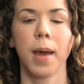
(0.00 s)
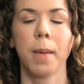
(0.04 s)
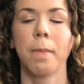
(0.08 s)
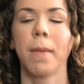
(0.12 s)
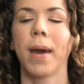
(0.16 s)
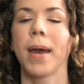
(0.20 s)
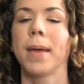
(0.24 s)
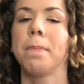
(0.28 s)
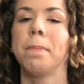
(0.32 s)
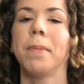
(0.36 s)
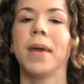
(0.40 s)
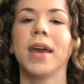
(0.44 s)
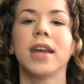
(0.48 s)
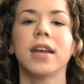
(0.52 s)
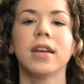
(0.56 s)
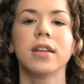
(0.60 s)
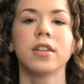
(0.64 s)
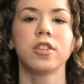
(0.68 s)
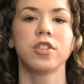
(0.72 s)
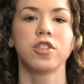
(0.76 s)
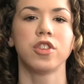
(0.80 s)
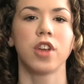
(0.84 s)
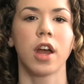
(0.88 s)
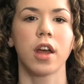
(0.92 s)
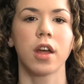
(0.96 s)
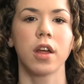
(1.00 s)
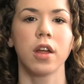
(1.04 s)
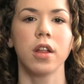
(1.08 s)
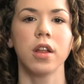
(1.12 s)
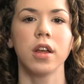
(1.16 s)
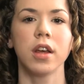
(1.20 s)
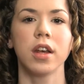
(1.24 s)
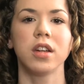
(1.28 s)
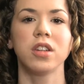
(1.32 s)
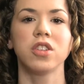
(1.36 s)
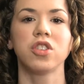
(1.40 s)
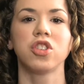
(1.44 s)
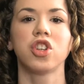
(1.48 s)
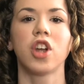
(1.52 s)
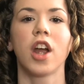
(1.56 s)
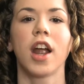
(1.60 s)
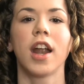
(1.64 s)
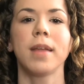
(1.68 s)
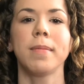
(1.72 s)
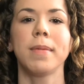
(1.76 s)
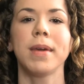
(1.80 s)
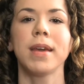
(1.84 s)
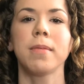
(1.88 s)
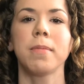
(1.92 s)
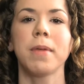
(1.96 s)
My biggest struggle is
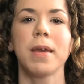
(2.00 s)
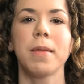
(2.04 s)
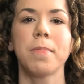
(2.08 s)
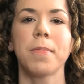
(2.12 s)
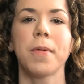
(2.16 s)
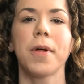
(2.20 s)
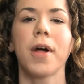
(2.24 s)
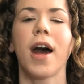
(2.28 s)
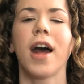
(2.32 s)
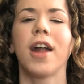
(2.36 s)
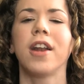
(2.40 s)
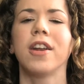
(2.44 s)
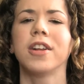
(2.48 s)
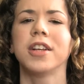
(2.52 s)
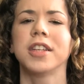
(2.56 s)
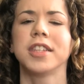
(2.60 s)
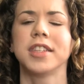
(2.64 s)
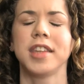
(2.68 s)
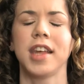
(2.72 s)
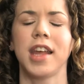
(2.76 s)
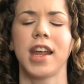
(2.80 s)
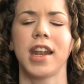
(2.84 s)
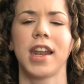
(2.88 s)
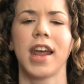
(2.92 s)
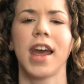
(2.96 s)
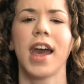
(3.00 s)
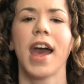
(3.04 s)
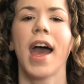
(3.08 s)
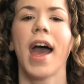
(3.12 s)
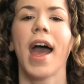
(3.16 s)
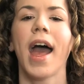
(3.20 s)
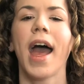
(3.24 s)
trying to make people understand